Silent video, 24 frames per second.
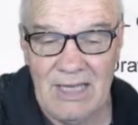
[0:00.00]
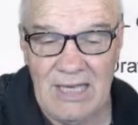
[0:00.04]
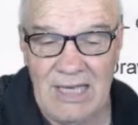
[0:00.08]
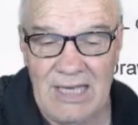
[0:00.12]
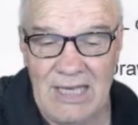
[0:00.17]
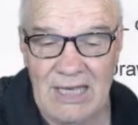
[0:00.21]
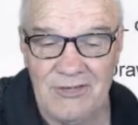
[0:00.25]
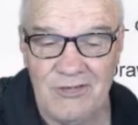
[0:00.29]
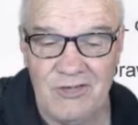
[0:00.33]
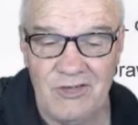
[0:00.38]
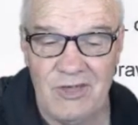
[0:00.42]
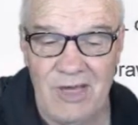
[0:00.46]

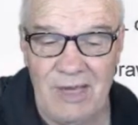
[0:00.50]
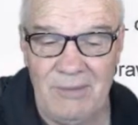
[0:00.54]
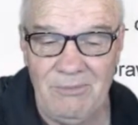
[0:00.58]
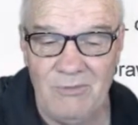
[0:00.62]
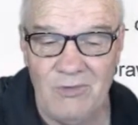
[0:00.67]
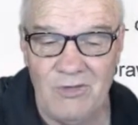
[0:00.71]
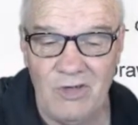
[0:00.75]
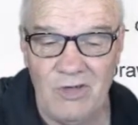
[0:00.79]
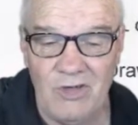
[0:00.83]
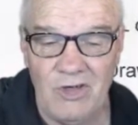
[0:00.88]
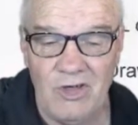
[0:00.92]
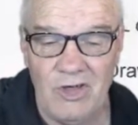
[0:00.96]

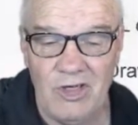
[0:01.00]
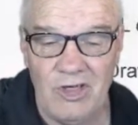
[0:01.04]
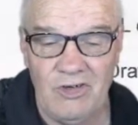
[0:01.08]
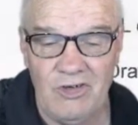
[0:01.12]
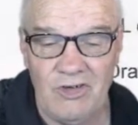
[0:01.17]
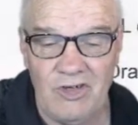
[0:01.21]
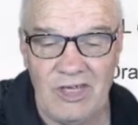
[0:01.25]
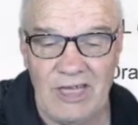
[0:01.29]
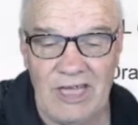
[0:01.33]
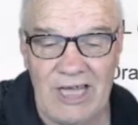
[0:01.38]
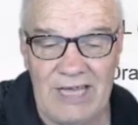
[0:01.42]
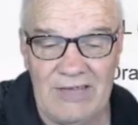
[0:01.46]
Some didn't
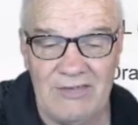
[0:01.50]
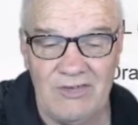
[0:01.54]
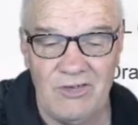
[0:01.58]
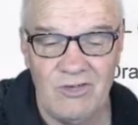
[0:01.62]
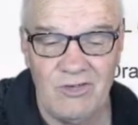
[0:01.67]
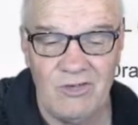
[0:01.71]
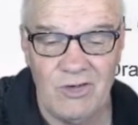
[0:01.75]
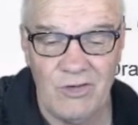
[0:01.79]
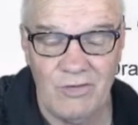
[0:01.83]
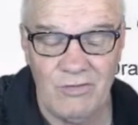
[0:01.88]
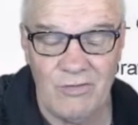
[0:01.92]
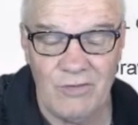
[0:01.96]
indicate the
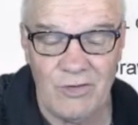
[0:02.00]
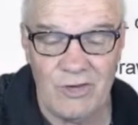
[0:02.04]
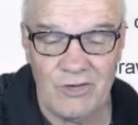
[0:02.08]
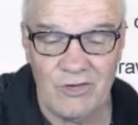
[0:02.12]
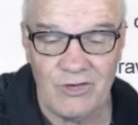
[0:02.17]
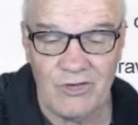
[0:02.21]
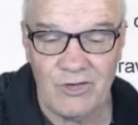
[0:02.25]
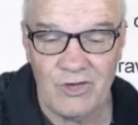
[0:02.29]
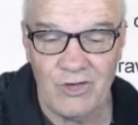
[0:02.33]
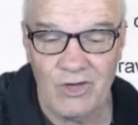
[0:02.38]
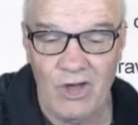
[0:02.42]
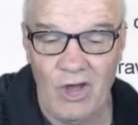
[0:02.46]

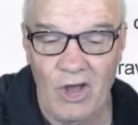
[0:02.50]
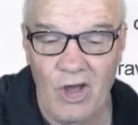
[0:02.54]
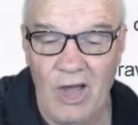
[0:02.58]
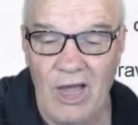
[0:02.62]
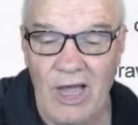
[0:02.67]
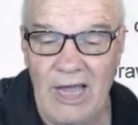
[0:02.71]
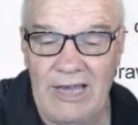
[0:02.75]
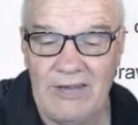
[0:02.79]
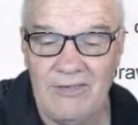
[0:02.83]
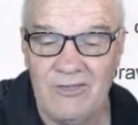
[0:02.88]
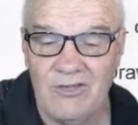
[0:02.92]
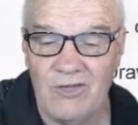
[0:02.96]
difference in
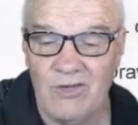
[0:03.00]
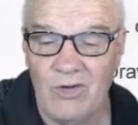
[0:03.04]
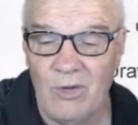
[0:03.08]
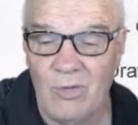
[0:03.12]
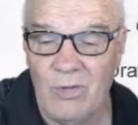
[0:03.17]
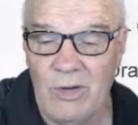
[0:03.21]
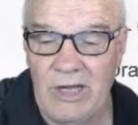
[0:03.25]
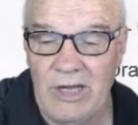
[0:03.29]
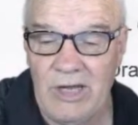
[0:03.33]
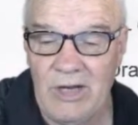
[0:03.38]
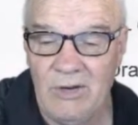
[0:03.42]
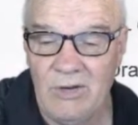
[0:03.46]
height so
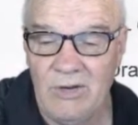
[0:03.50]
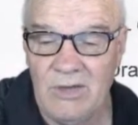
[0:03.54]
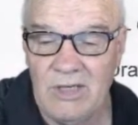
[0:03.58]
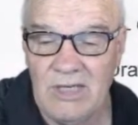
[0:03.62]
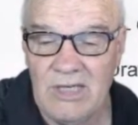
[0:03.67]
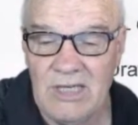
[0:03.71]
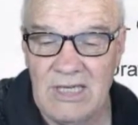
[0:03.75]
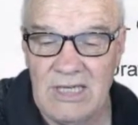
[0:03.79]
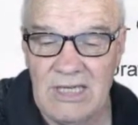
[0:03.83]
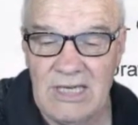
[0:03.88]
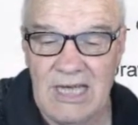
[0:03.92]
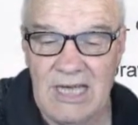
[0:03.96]
well.
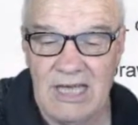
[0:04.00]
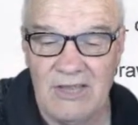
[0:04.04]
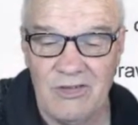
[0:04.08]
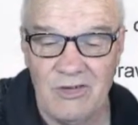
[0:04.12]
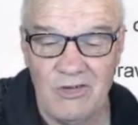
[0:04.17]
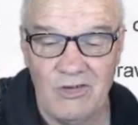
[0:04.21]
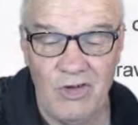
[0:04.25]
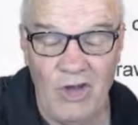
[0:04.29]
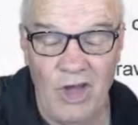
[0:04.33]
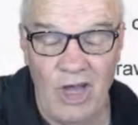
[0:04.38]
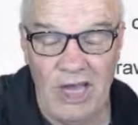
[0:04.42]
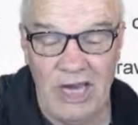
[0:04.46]

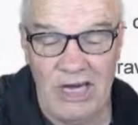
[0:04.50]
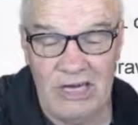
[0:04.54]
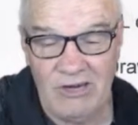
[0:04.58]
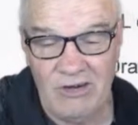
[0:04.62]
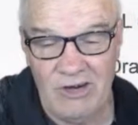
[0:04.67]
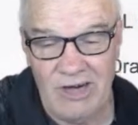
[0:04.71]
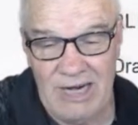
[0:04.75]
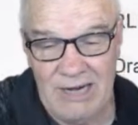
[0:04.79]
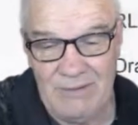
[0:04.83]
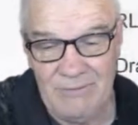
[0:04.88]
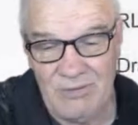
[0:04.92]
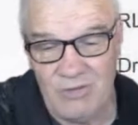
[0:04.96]
The
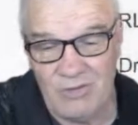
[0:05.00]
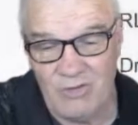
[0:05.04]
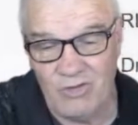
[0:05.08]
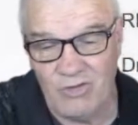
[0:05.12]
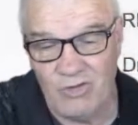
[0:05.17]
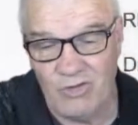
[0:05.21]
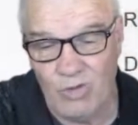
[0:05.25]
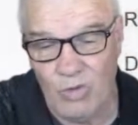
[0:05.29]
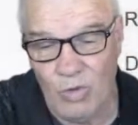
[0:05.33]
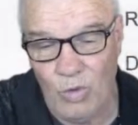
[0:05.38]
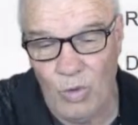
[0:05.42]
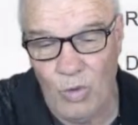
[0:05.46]
diagram is
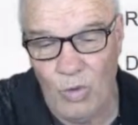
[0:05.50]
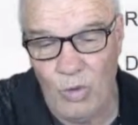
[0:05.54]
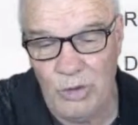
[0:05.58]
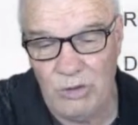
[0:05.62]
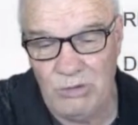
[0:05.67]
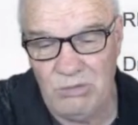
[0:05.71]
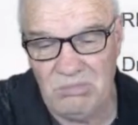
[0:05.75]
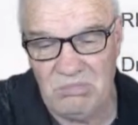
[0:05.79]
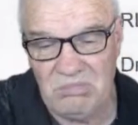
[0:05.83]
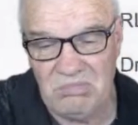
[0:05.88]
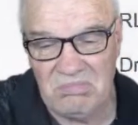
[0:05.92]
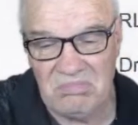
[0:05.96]

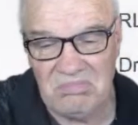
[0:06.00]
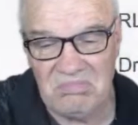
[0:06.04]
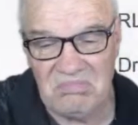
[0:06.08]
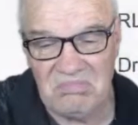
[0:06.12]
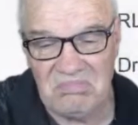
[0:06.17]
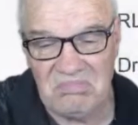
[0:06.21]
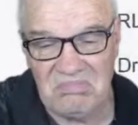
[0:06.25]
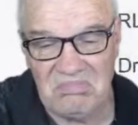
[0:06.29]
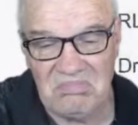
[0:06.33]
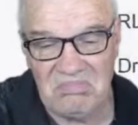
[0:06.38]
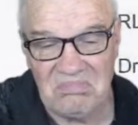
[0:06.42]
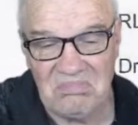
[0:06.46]
drawn
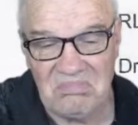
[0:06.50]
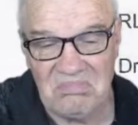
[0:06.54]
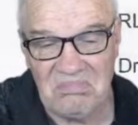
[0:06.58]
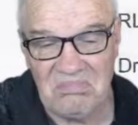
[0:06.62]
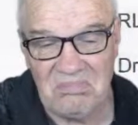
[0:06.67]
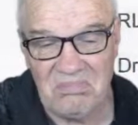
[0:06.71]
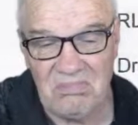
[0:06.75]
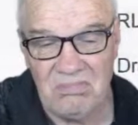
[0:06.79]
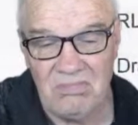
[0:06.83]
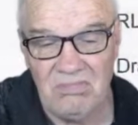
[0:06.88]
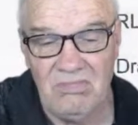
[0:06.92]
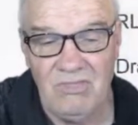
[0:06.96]

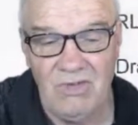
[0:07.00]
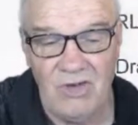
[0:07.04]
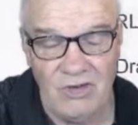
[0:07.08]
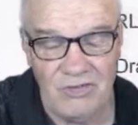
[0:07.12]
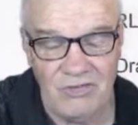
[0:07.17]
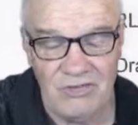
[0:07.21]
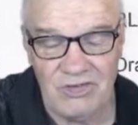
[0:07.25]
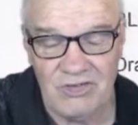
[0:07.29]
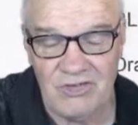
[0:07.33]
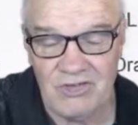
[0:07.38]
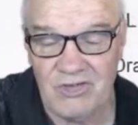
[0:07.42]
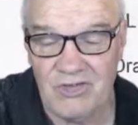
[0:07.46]

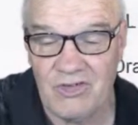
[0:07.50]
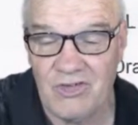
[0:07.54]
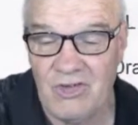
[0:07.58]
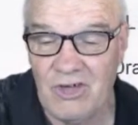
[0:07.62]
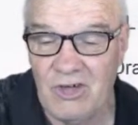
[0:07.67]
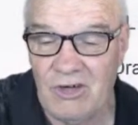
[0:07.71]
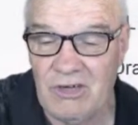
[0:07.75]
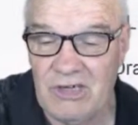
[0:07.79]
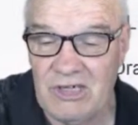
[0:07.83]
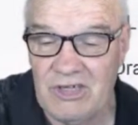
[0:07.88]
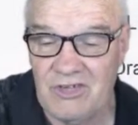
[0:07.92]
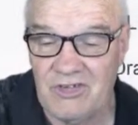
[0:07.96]
not
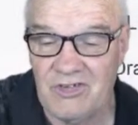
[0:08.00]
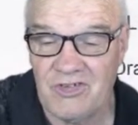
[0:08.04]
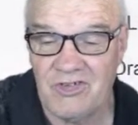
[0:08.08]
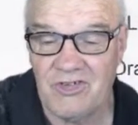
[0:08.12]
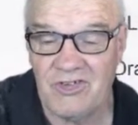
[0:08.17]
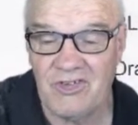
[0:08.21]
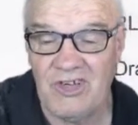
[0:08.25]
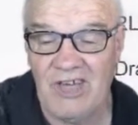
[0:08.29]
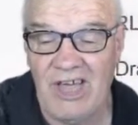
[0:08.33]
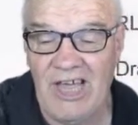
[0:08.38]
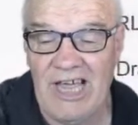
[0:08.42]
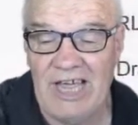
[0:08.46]
necessarily to
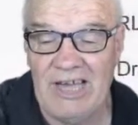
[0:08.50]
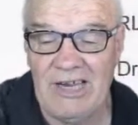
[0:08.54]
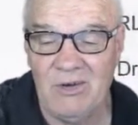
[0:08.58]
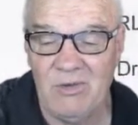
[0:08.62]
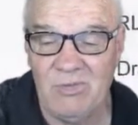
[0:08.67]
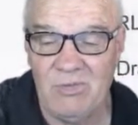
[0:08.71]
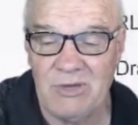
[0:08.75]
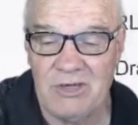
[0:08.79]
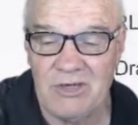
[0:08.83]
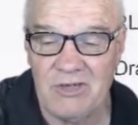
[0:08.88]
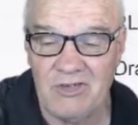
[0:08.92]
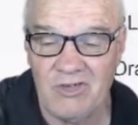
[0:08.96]

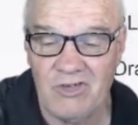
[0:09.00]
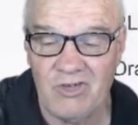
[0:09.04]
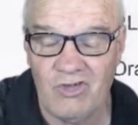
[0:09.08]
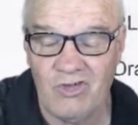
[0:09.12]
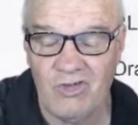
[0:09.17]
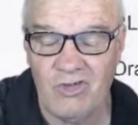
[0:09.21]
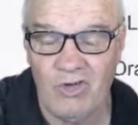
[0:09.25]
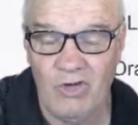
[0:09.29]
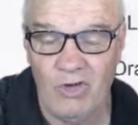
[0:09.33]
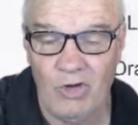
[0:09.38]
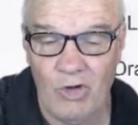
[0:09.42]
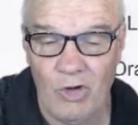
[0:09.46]
scale, but it's
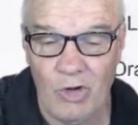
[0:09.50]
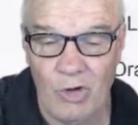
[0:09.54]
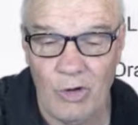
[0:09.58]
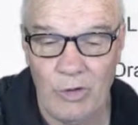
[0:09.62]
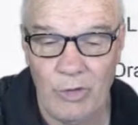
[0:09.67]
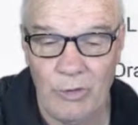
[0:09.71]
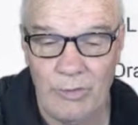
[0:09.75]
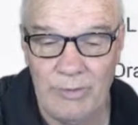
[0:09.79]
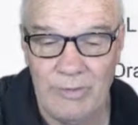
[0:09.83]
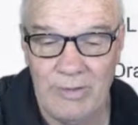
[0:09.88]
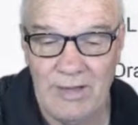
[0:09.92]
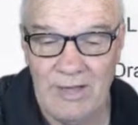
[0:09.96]

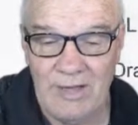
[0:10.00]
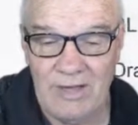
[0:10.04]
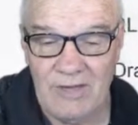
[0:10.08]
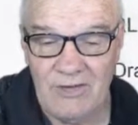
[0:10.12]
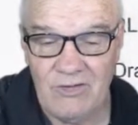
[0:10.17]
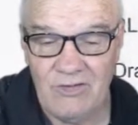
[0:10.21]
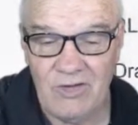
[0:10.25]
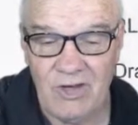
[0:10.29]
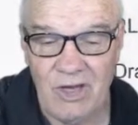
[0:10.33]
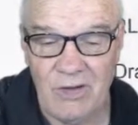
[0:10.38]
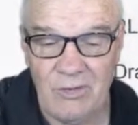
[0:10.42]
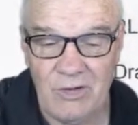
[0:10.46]
true.
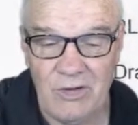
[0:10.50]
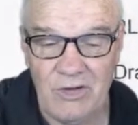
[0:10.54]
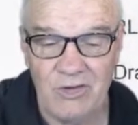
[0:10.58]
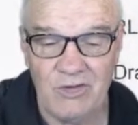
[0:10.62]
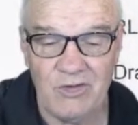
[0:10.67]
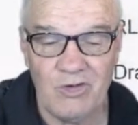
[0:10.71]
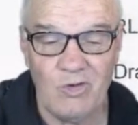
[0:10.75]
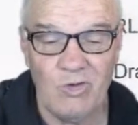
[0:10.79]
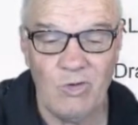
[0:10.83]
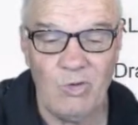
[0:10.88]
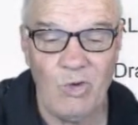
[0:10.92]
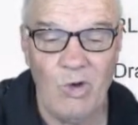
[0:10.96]
So it
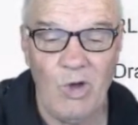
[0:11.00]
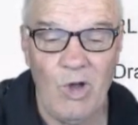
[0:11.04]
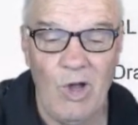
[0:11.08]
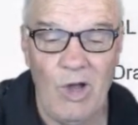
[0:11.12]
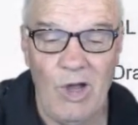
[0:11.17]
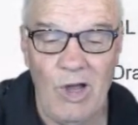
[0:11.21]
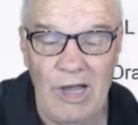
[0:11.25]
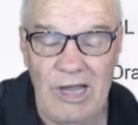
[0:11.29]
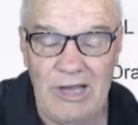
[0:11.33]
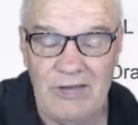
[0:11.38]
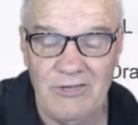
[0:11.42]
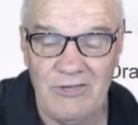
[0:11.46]
is a
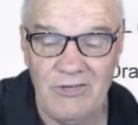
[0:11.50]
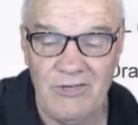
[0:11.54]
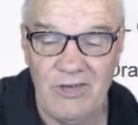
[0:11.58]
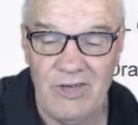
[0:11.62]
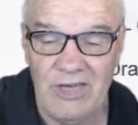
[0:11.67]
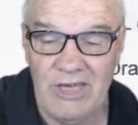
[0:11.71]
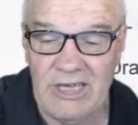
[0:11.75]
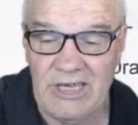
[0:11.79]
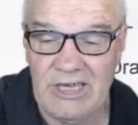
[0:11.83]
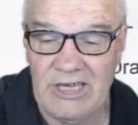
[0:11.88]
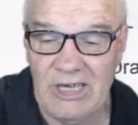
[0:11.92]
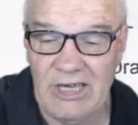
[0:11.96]
rise
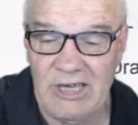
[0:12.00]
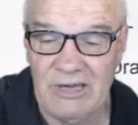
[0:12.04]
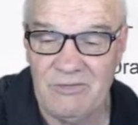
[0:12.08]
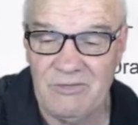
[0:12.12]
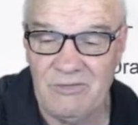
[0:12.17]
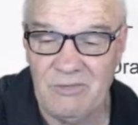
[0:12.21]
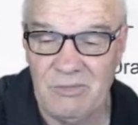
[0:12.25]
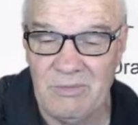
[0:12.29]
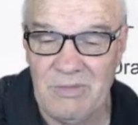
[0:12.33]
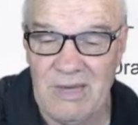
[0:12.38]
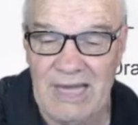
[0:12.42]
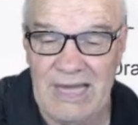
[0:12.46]
there going
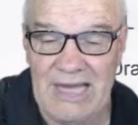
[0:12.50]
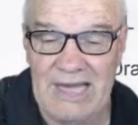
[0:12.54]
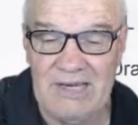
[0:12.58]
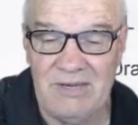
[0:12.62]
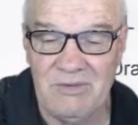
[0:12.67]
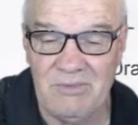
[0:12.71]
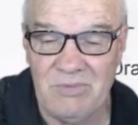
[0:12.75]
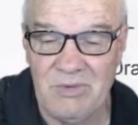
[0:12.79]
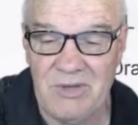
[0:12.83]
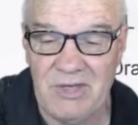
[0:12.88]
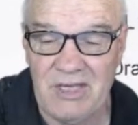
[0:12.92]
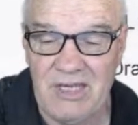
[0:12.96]
from A
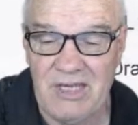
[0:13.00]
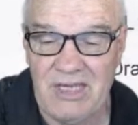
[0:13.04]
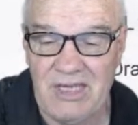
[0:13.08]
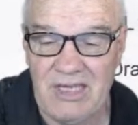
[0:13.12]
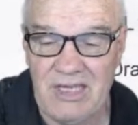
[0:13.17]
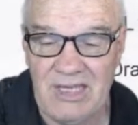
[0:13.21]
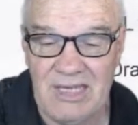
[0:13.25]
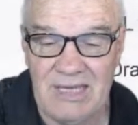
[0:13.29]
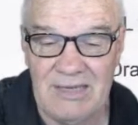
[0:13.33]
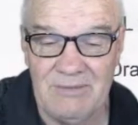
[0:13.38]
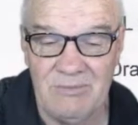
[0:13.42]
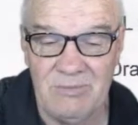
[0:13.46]
to
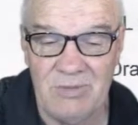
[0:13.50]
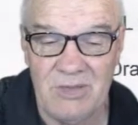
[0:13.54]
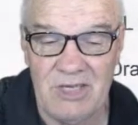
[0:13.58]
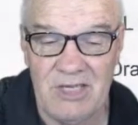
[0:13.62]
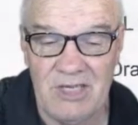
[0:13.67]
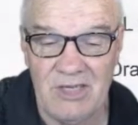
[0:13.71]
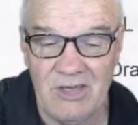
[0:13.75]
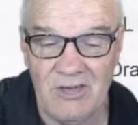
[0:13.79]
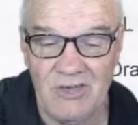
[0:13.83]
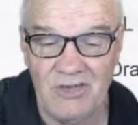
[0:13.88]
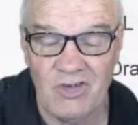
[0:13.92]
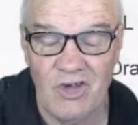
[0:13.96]
B.
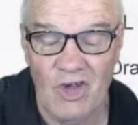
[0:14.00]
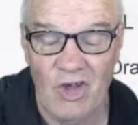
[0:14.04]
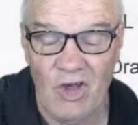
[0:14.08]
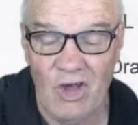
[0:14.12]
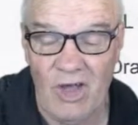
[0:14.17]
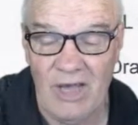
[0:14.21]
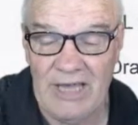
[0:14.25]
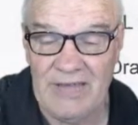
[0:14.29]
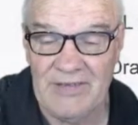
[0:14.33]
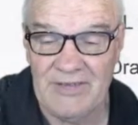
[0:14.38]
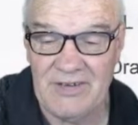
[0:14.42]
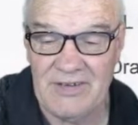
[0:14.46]
B is
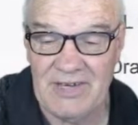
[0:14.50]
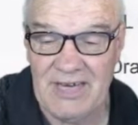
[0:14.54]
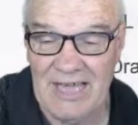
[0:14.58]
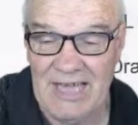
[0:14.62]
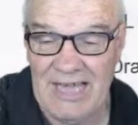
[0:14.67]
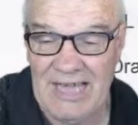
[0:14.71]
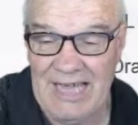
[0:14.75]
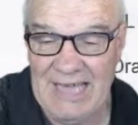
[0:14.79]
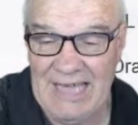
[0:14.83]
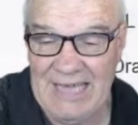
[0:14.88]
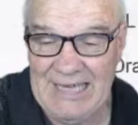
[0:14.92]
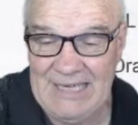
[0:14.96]
higher than
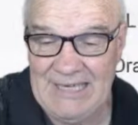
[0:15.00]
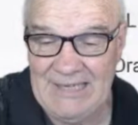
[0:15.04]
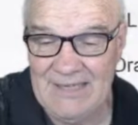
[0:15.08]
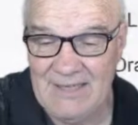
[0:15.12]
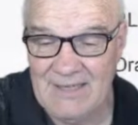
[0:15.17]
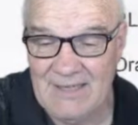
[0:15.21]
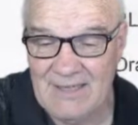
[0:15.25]
A.